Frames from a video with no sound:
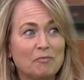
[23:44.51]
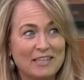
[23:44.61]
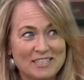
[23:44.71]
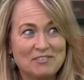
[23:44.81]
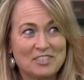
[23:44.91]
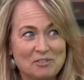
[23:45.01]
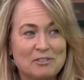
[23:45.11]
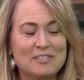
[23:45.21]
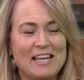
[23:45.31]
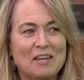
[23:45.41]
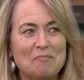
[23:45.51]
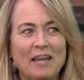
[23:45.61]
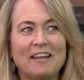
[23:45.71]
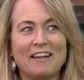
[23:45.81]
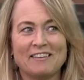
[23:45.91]
individuals how to
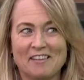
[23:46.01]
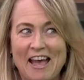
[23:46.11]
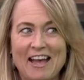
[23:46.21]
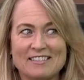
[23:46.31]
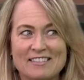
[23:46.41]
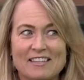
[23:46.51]
paint on glass.